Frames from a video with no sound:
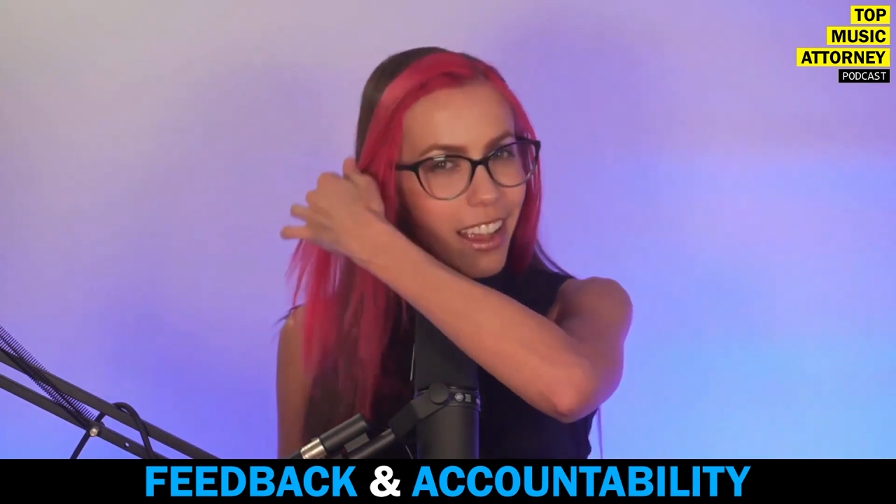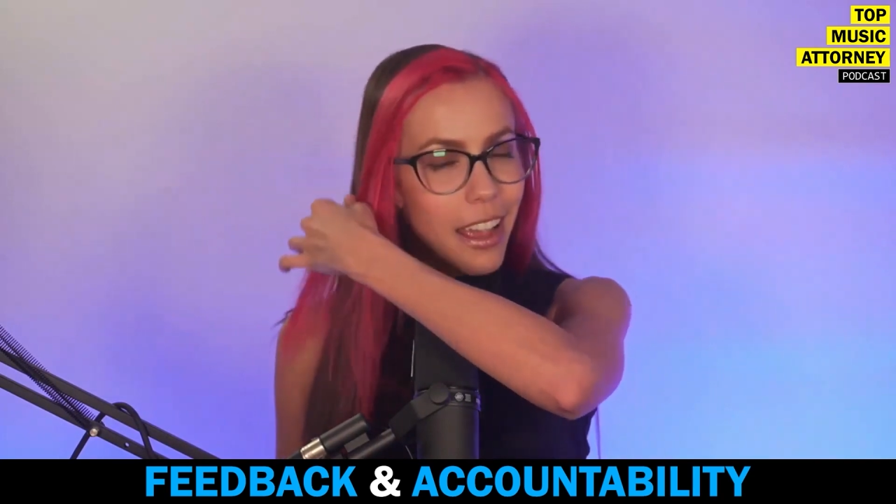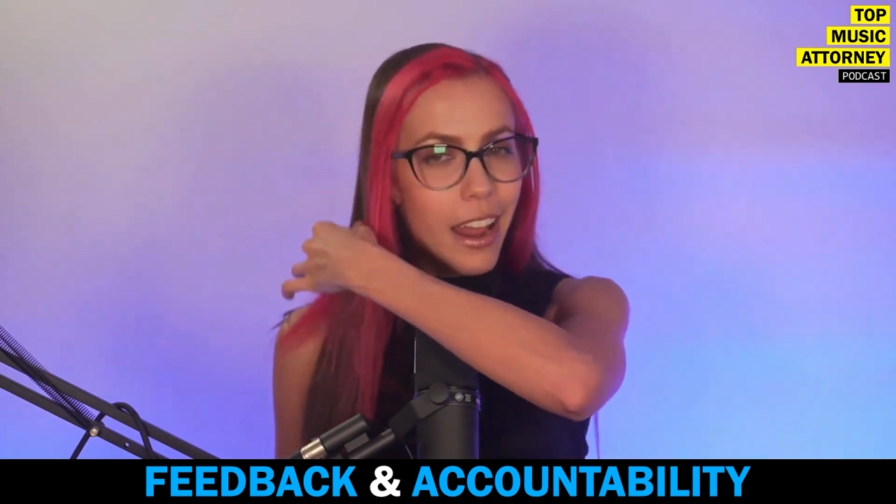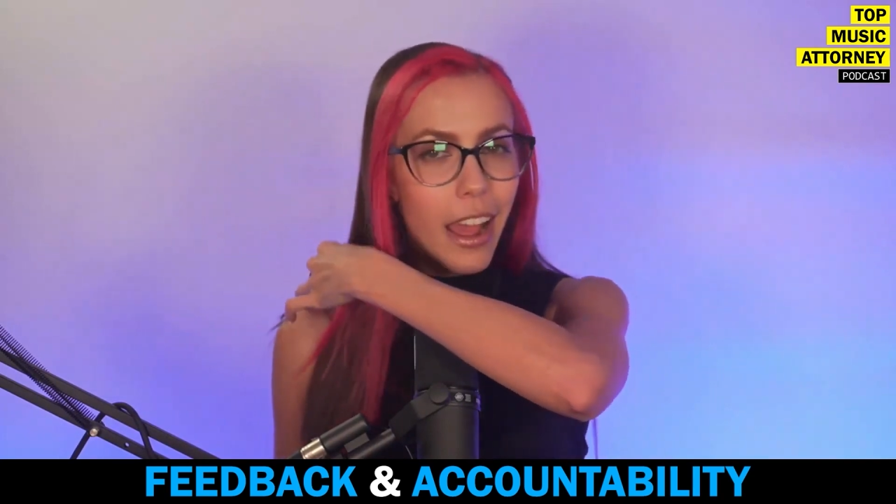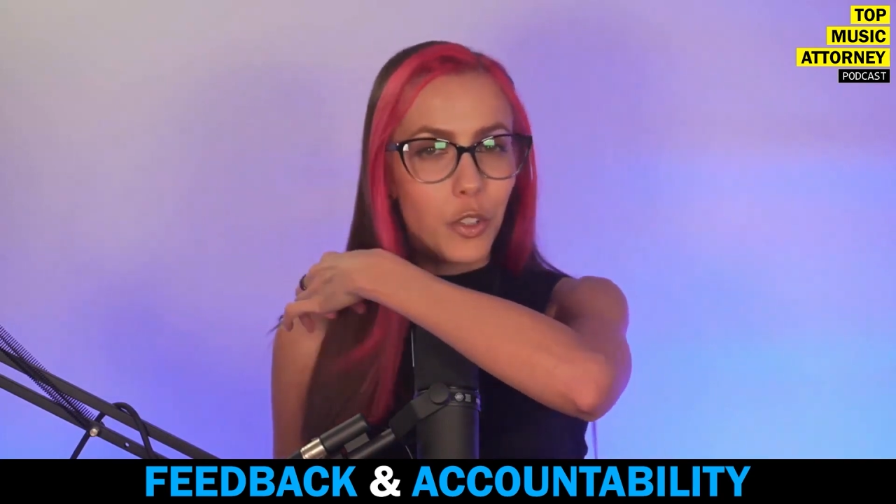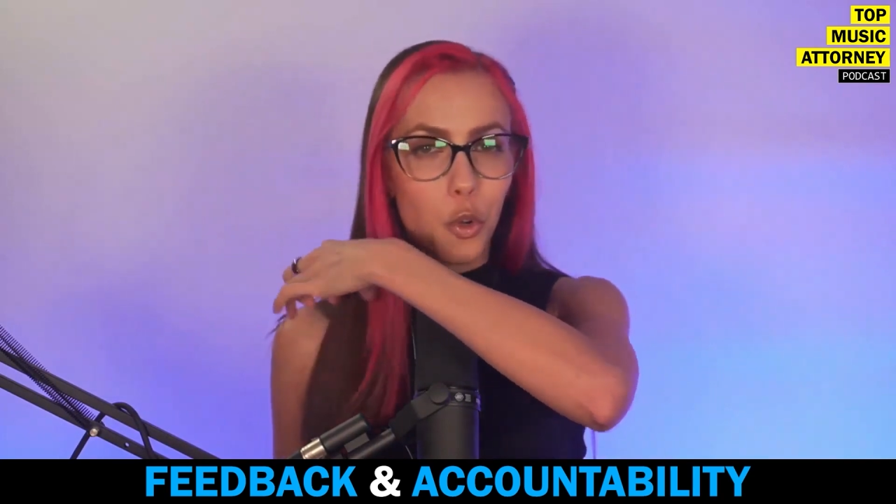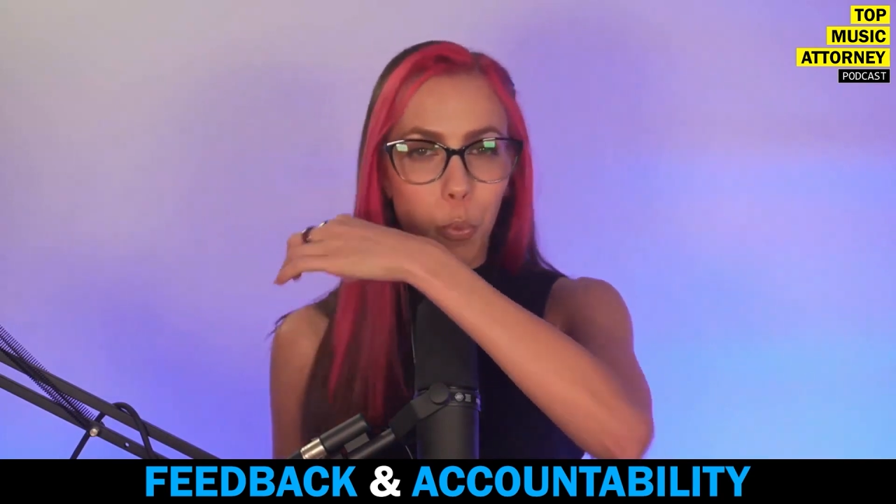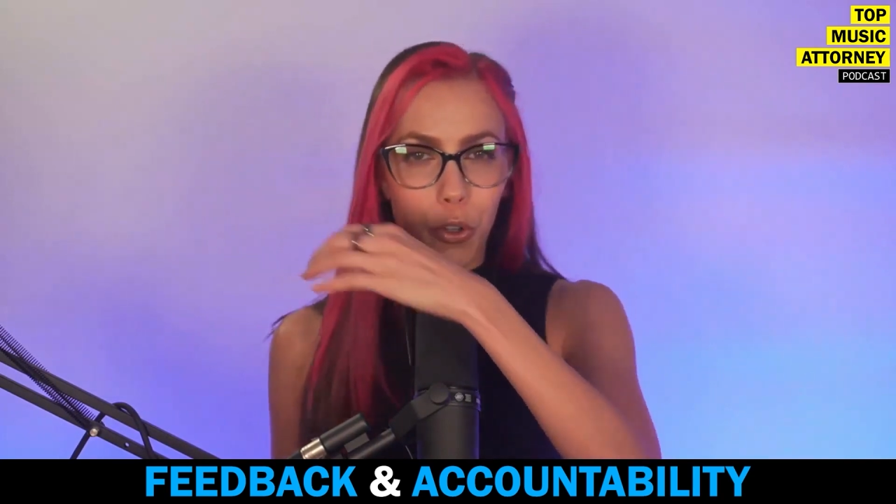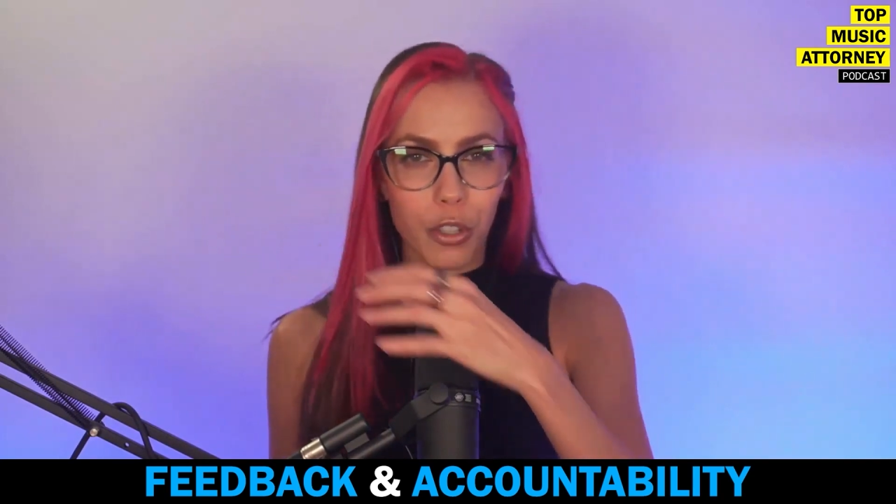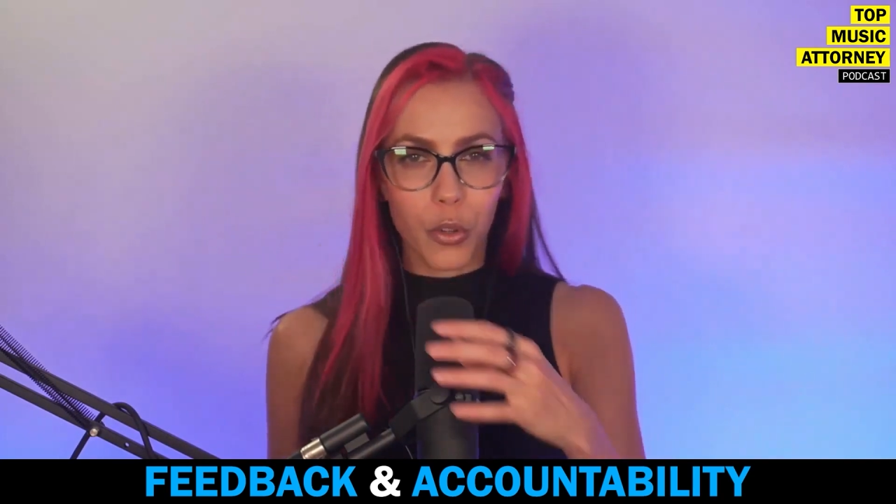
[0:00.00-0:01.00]
An actual
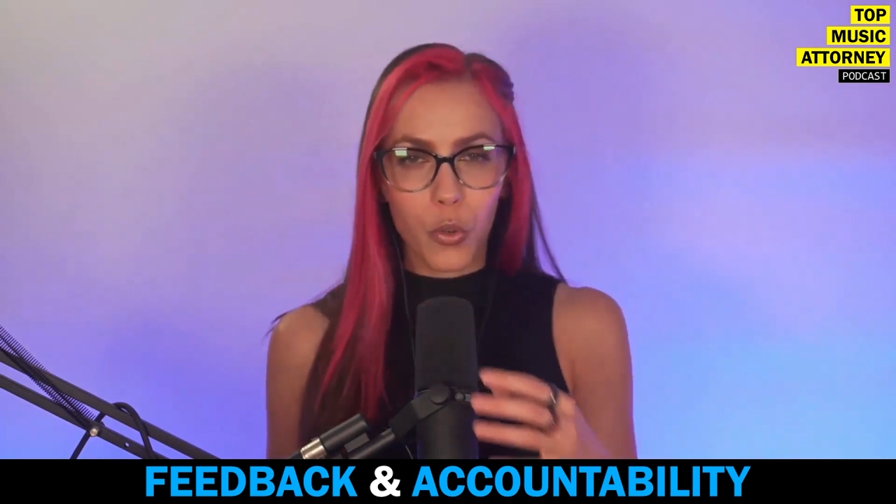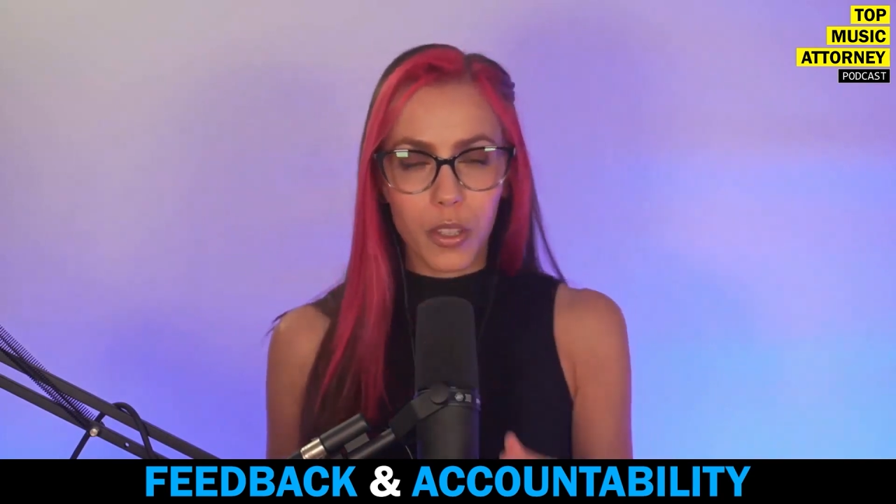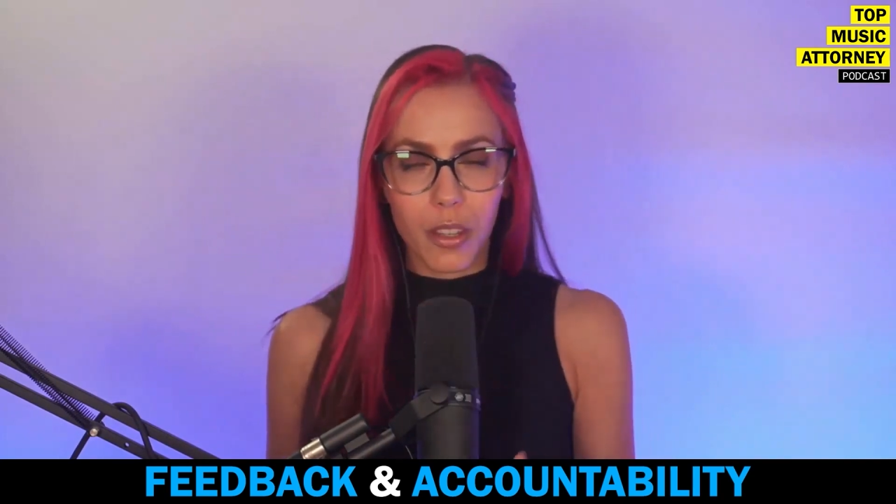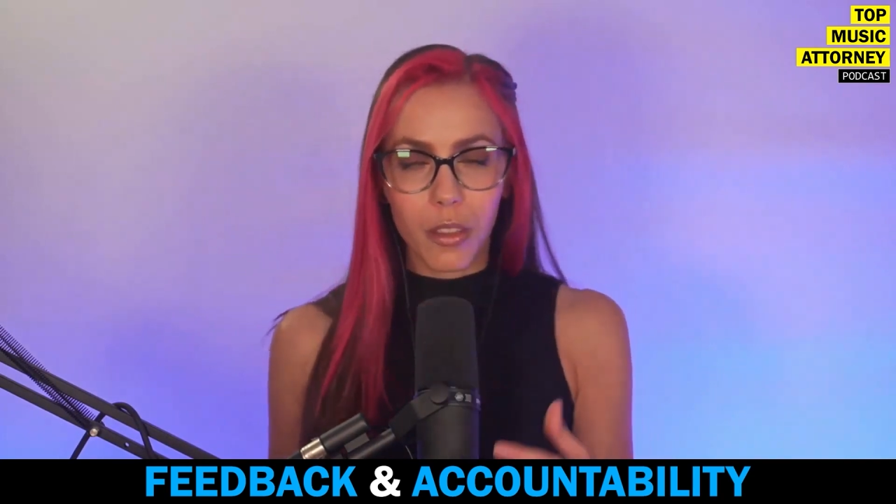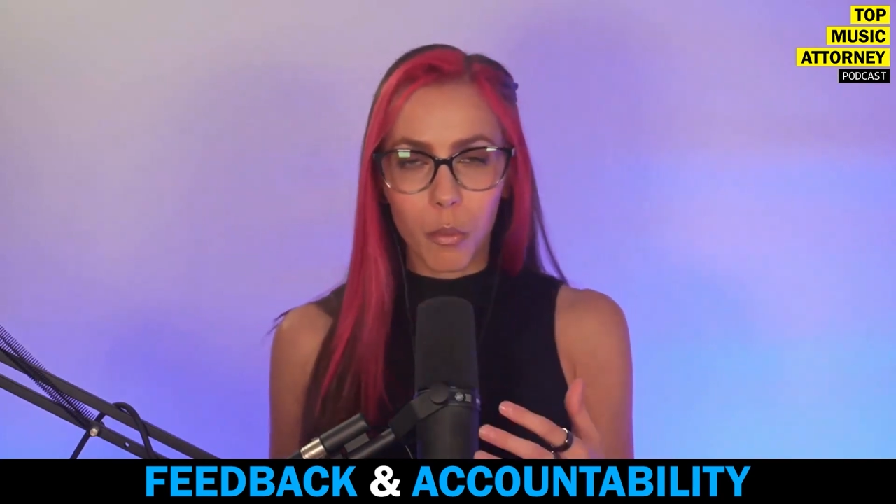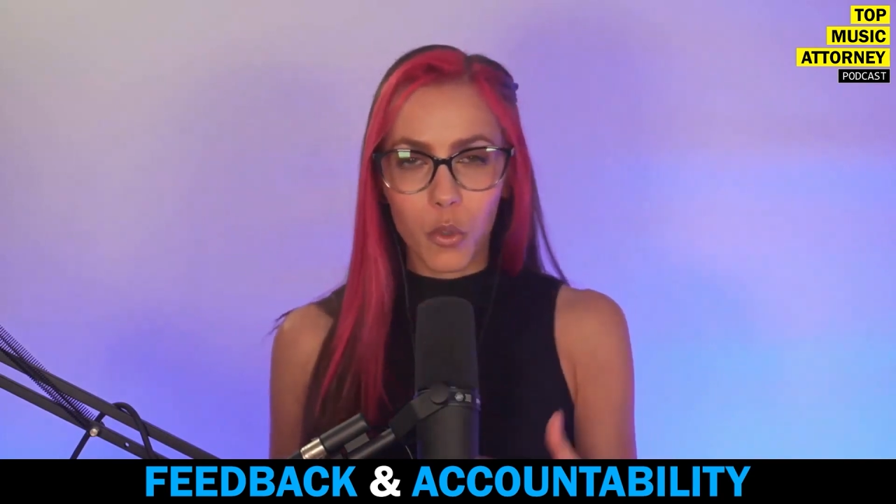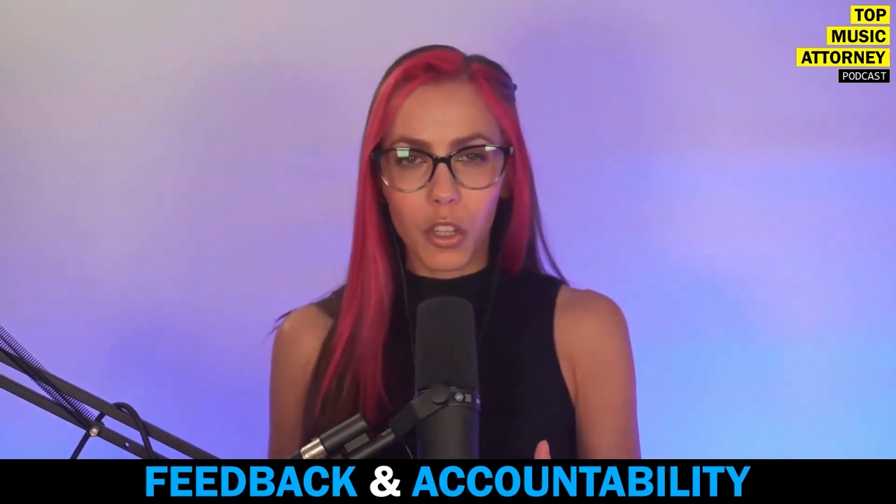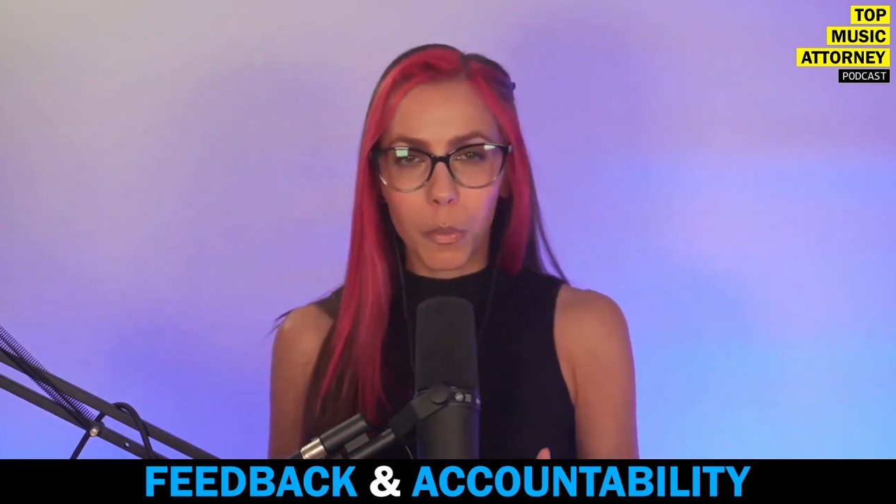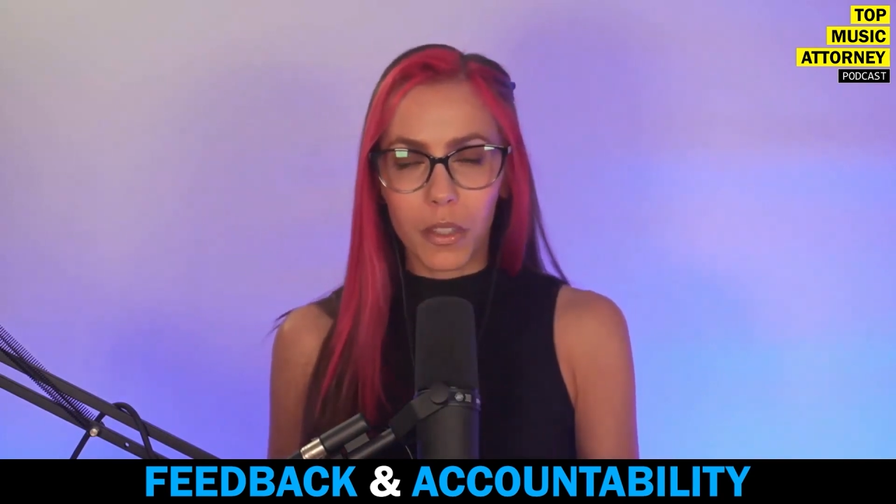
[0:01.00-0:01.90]
person who is in the music